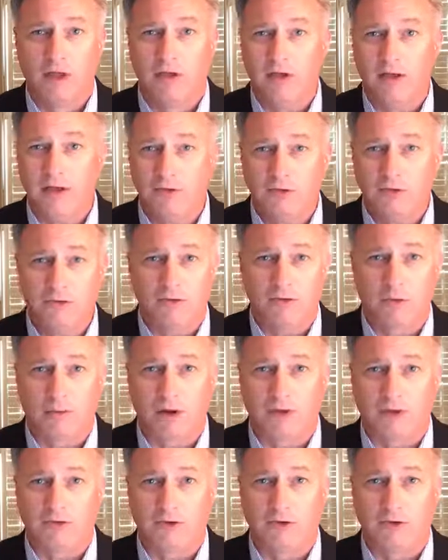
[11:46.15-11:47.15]
not just their
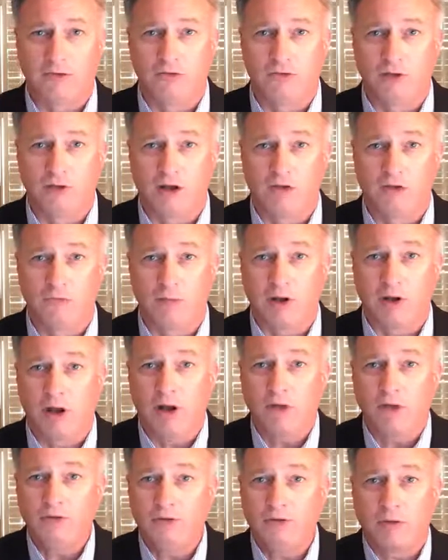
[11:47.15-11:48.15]
prosecution laws, but
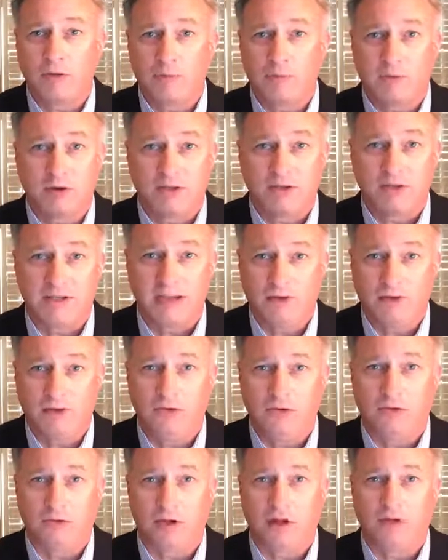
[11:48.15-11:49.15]
also their
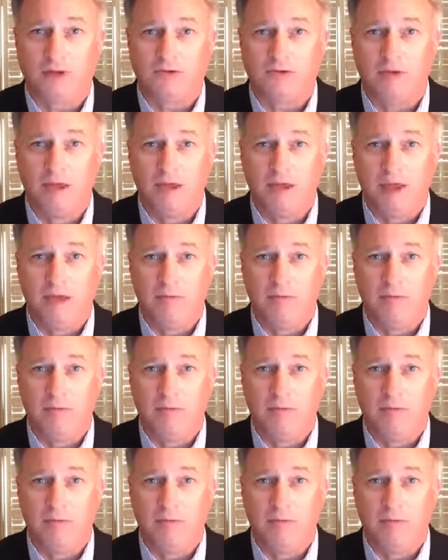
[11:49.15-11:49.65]
protection laws,